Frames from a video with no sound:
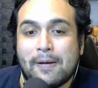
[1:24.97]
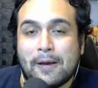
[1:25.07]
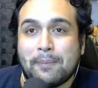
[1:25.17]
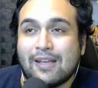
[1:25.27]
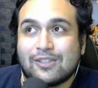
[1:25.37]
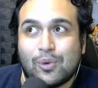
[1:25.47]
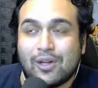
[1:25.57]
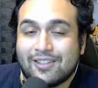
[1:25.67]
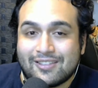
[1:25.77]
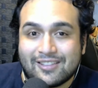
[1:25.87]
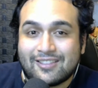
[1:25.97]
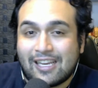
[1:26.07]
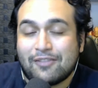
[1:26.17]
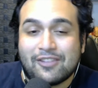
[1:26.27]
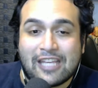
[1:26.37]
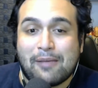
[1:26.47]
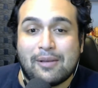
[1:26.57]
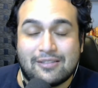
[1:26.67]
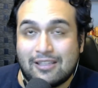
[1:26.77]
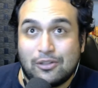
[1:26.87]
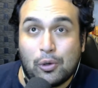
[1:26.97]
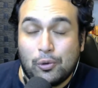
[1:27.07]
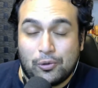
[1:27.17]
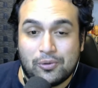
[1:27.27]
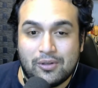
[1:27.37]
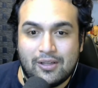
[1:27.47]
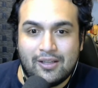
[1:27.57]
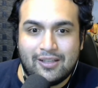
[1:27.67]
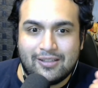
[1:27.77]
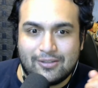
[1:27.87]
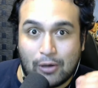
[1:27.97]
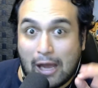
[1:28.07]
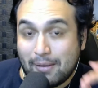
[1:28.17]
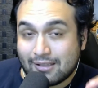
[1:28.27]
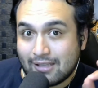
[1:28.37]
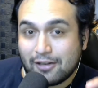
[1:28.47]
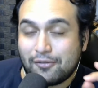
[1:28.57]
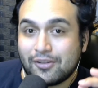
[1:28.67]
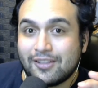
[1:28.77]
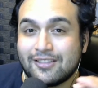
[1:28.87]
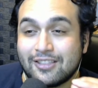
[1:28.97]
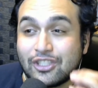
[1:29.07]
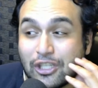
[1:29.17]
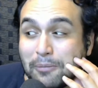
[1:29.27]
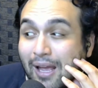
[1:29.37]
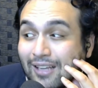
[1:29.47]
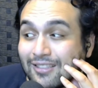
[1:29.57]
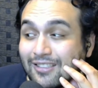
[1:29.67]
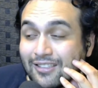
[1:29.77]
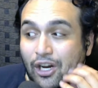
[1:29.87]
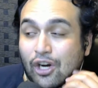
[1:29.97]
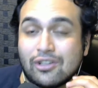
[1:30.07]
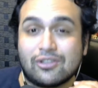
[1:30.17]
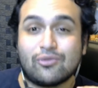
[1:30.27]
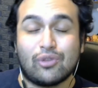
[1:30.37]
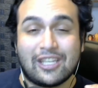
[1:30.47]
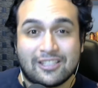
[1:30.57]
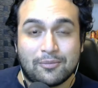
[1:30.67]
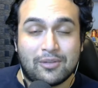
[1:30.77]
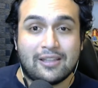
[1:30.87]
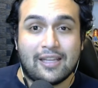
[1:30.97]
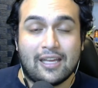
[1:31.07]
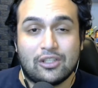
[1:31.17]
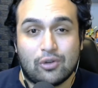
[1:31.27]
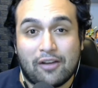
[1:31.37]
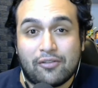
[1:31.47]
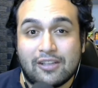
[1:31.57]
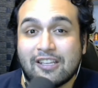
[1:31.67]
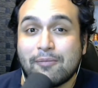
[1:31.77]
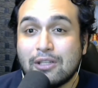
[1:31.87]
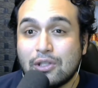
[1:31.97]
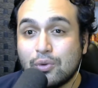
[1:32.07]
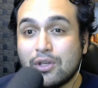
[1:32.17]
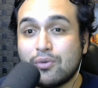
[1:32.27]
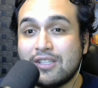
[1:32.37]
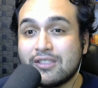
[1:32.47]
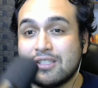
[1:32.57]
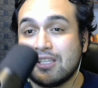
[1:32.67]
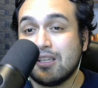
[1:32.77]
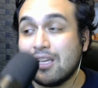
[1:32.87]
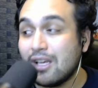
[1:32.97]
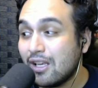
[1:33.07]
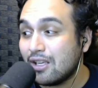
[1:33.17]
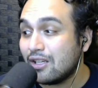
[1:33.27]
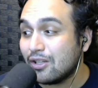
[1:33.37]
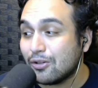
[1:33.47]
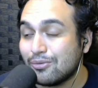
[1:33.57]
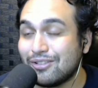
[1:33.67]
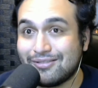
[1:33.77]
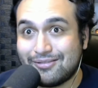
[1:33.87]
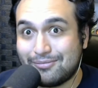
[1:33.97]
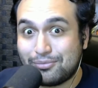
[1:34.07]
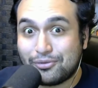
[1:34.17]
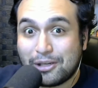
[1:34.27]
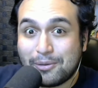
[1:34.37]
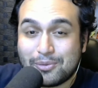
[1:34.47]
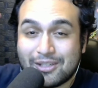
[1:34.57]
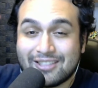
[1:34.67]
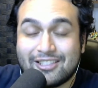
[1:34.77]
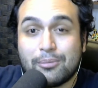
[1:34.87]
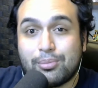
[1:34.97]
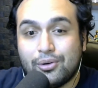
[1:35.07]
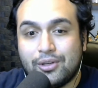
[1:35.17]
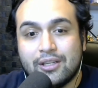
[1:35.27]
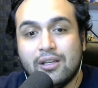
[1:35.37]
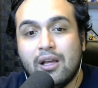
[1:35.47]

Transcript: as well as the state of the game as in total. So I'm excited for this. G-Maxes aren't really something that draft leagues have been doing recently, pretty much because they're broken,